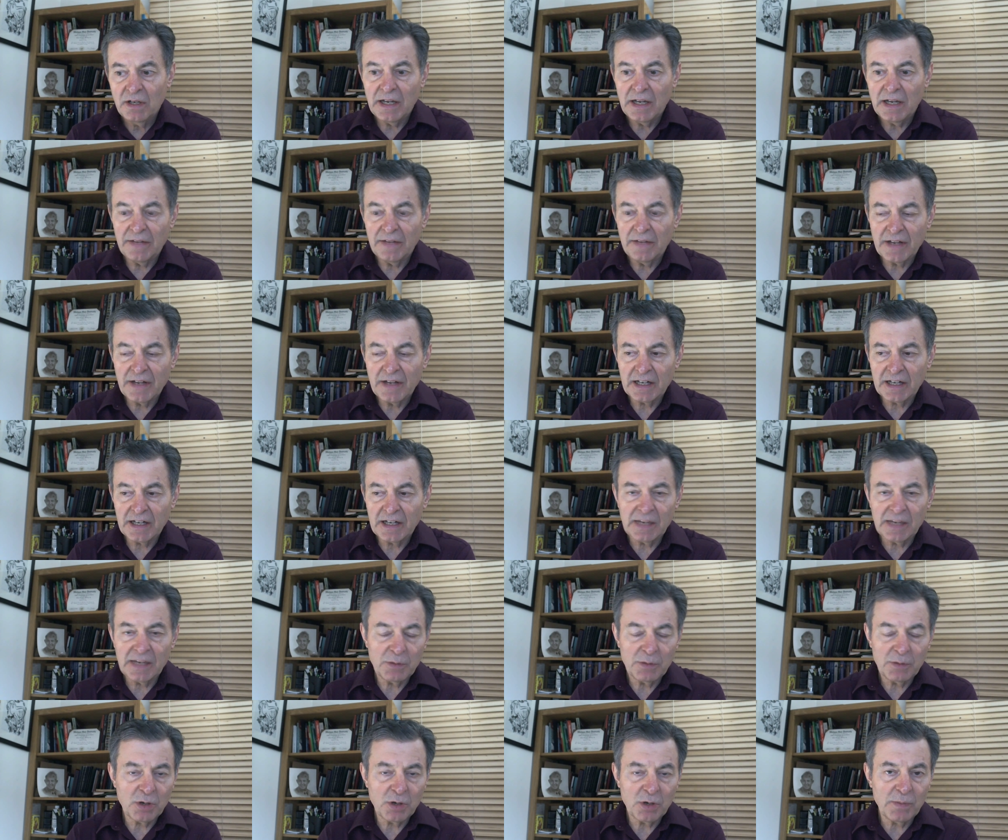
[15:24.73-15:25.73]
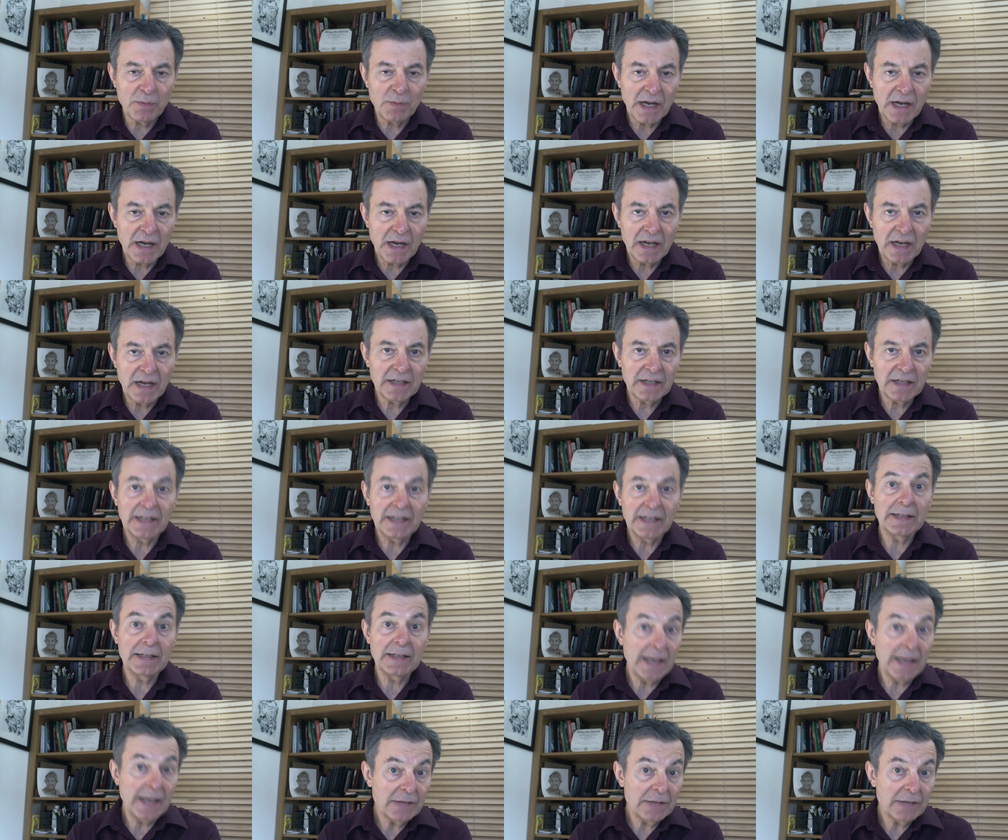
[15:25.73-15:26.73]
and then I gave them the probiotic,
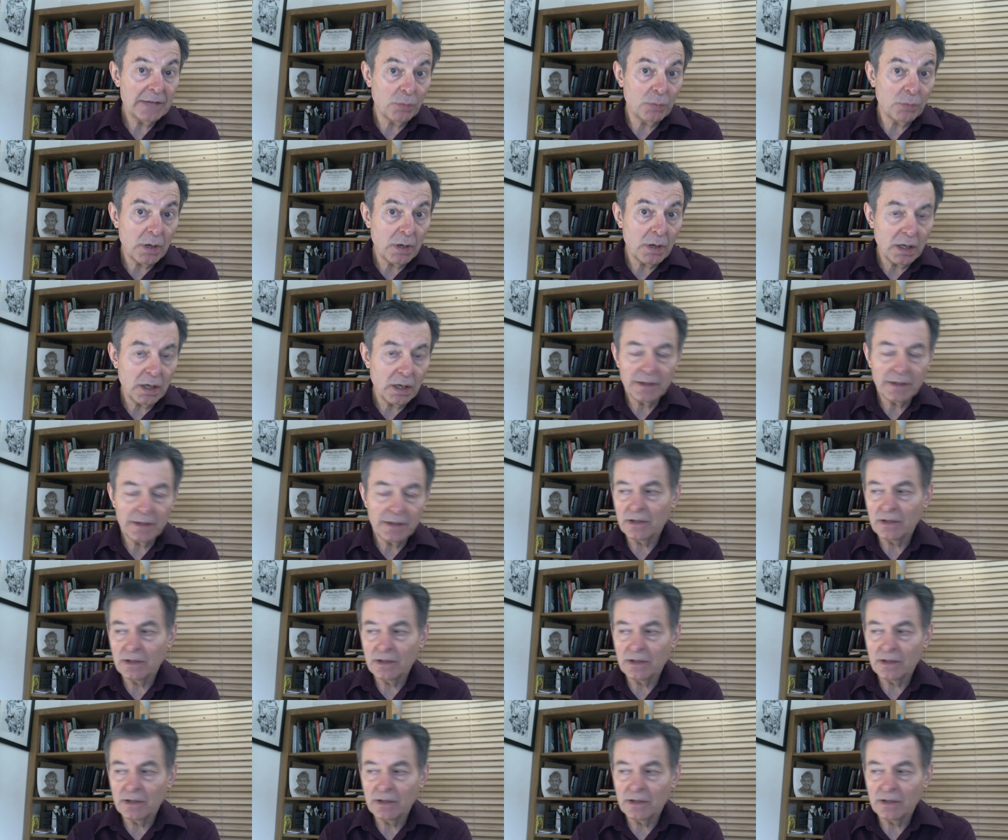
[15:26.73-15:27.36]
and guess what?